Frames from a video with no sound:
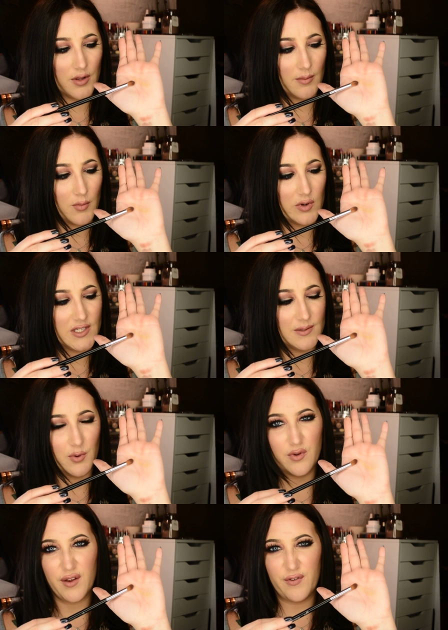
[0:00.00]
They're more
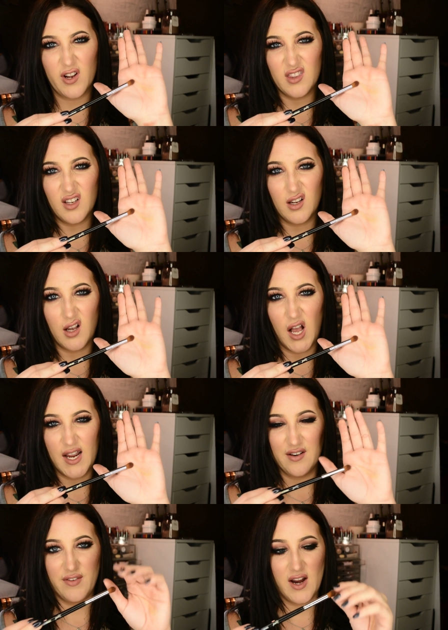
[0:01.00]
smooth. I forget the
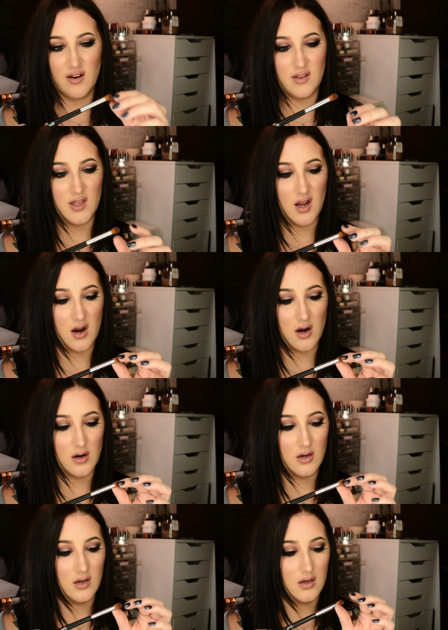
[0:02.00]
kind of hair that they are.